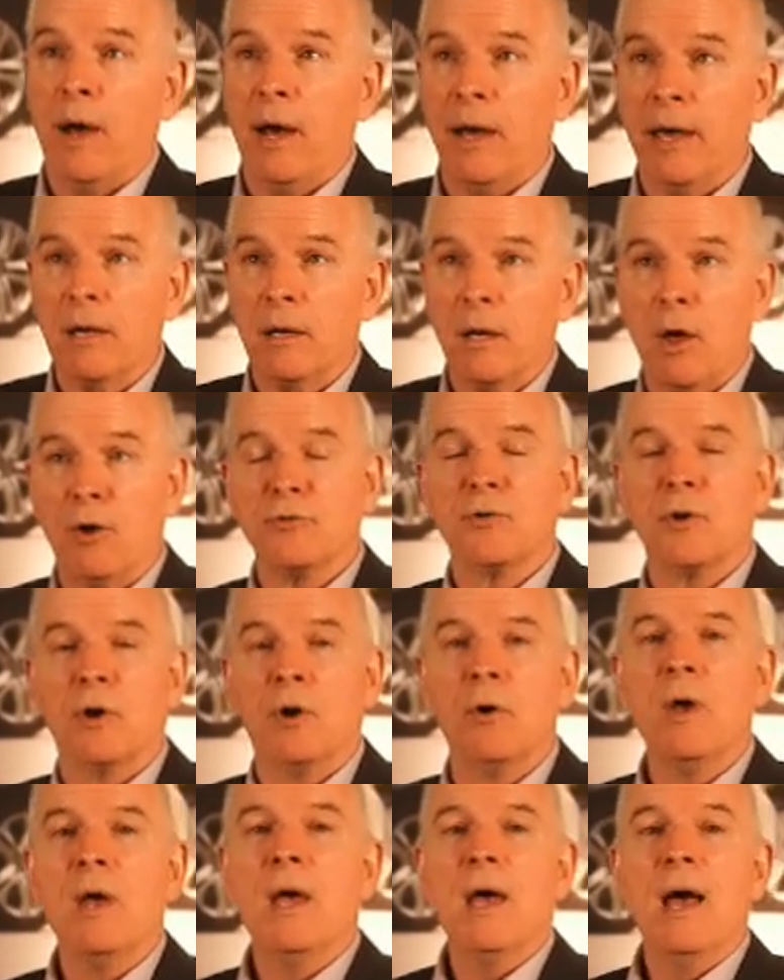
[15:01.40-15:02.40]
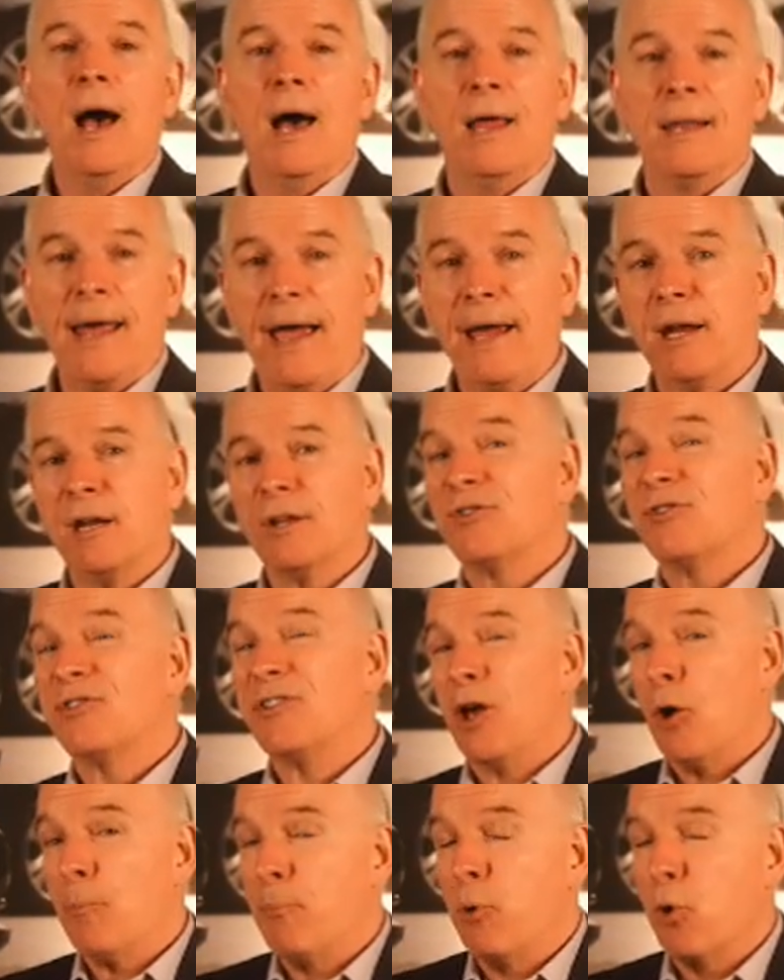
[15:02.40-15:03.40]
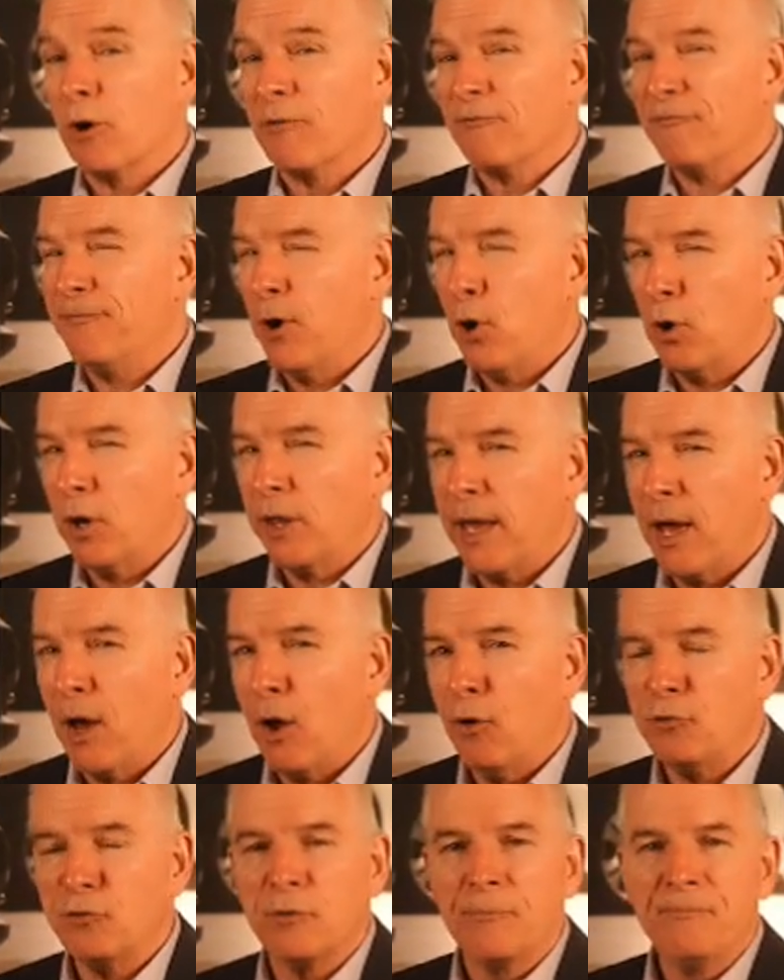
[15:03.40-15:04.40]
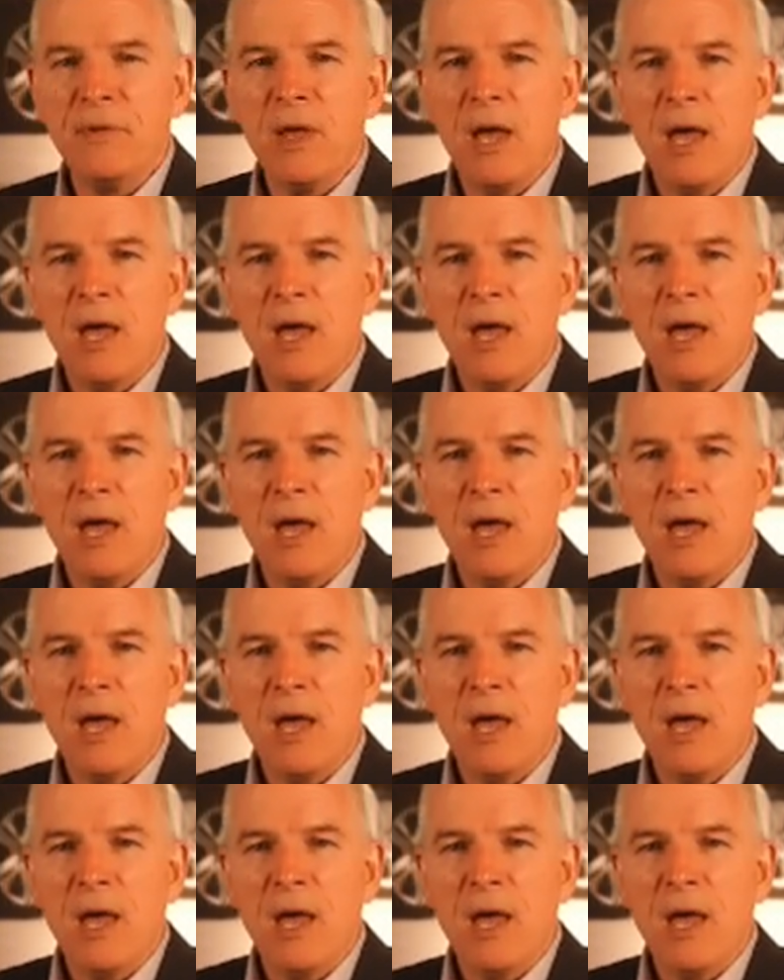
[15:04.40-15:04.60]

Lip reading: it'll also allow you to sell portfolios.